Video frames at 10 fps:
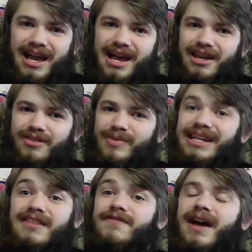and we
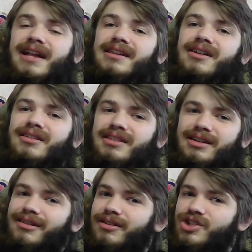didn't find it
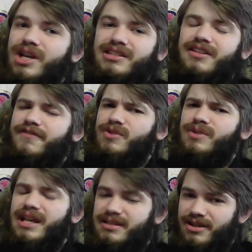until just a few
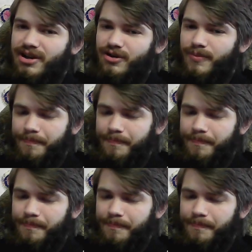days ago.